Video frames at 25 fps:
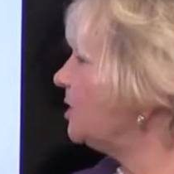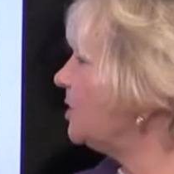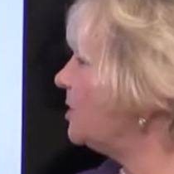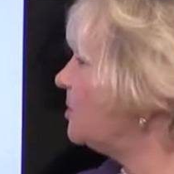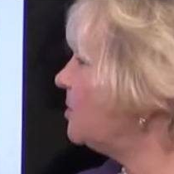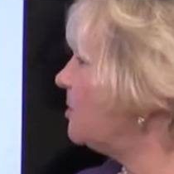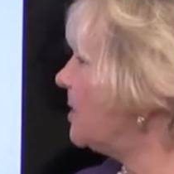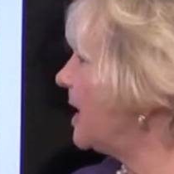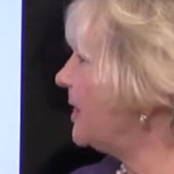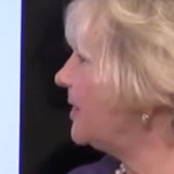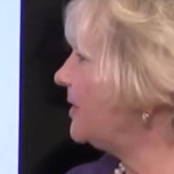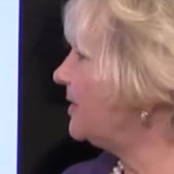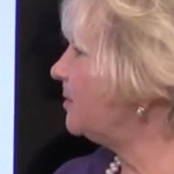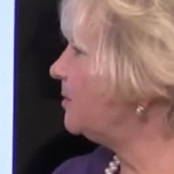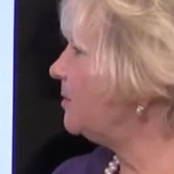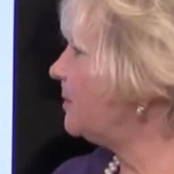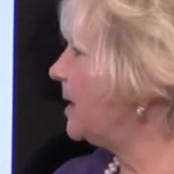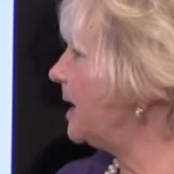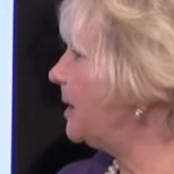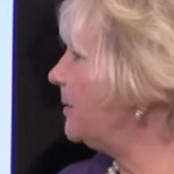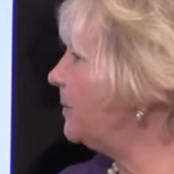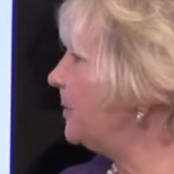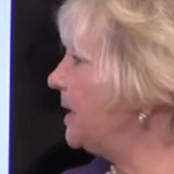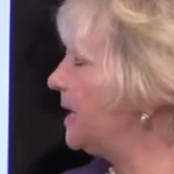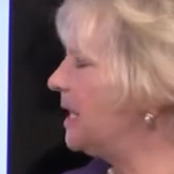So the method
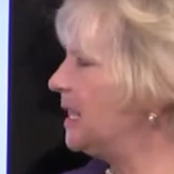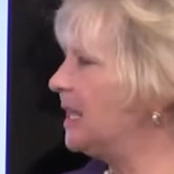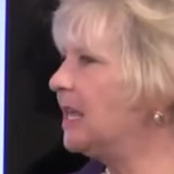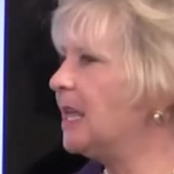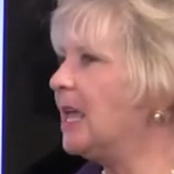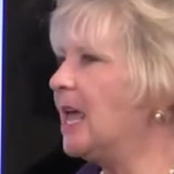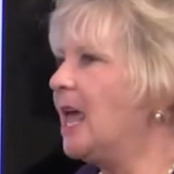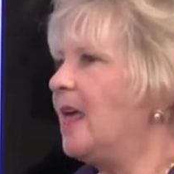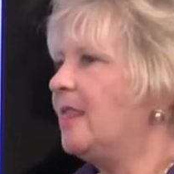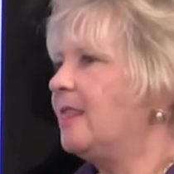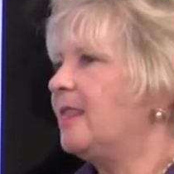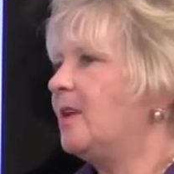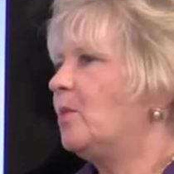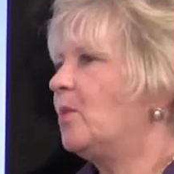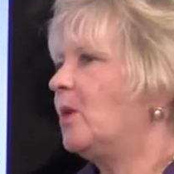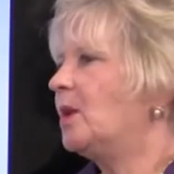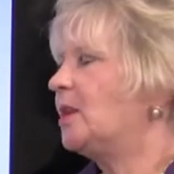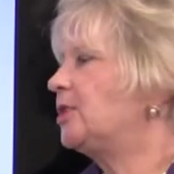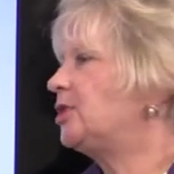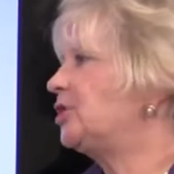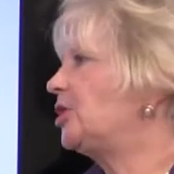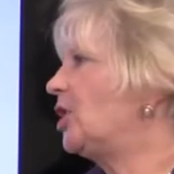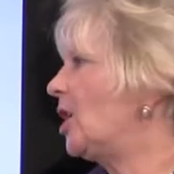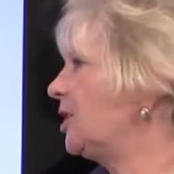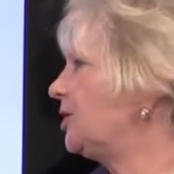may be they
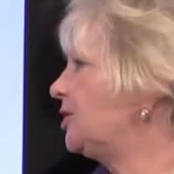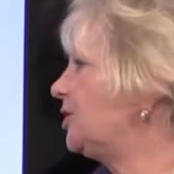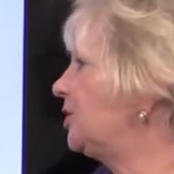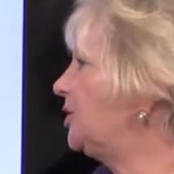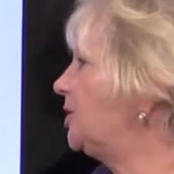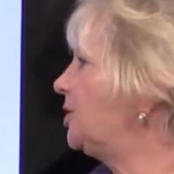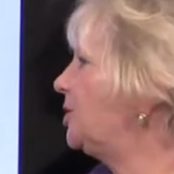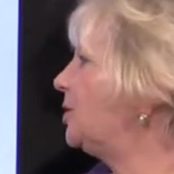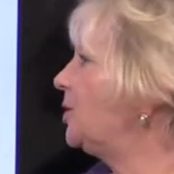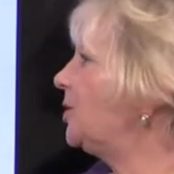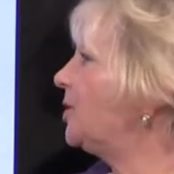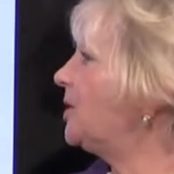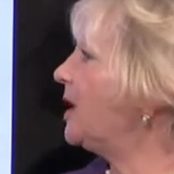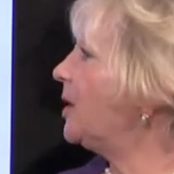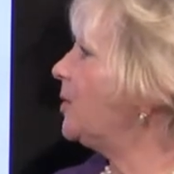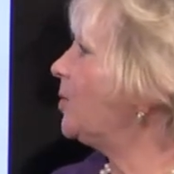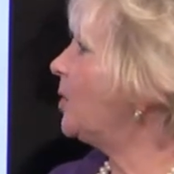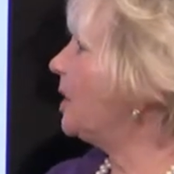want to talk to you or they